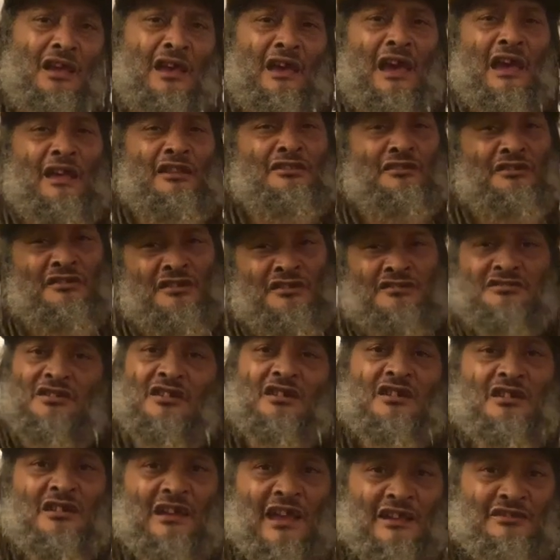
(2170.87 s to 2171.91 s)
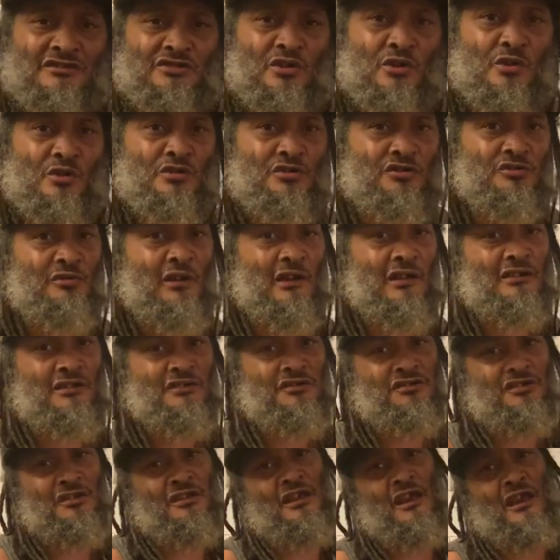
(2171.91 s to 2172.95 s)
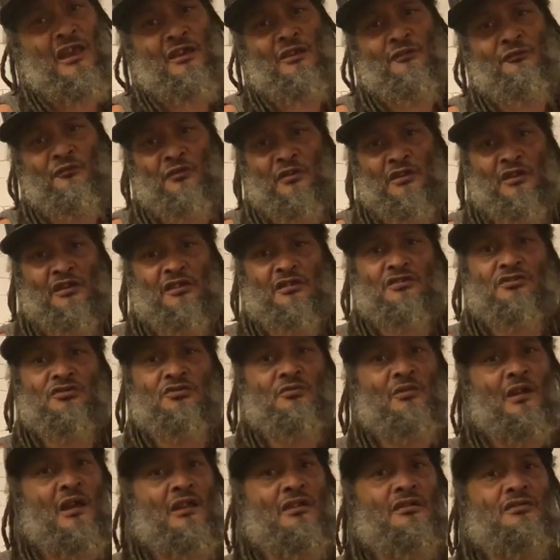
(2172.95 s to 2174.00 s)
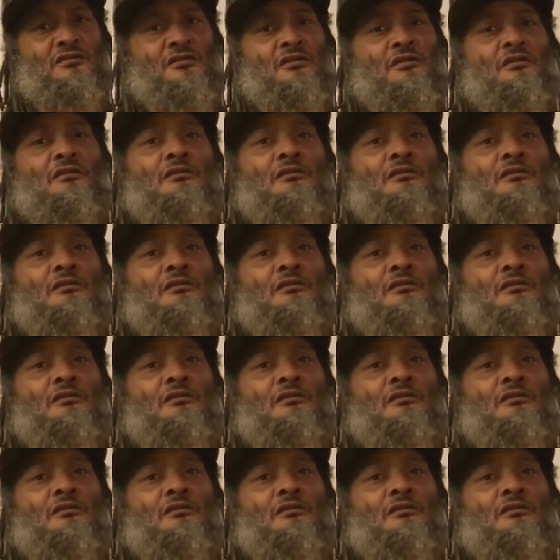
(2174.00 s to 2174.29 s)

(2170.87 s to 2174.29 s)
Hellenistic classical astrology and Vedic astrology.